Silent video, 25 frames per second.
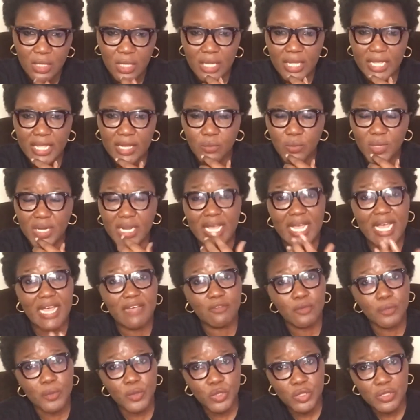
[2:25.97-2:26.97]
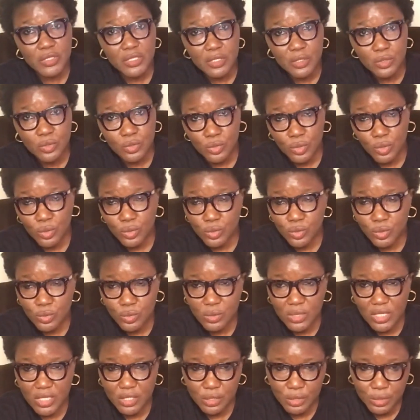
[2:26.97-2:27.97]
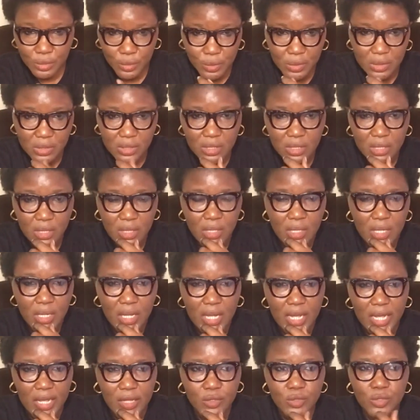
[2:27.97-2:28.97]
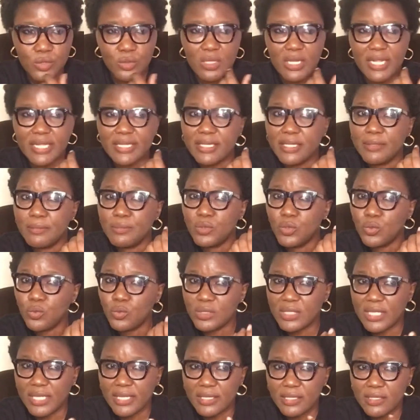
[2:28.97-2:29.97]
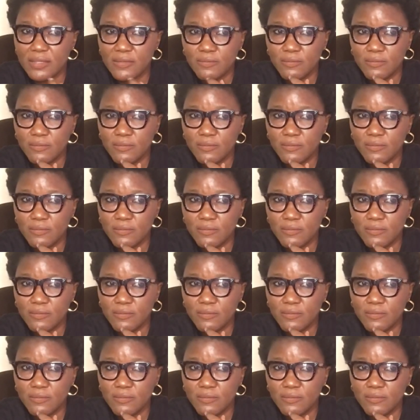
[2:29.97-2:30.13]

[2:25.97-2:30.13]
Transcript: And when I have opportunity to talk to the youth, I also let them know that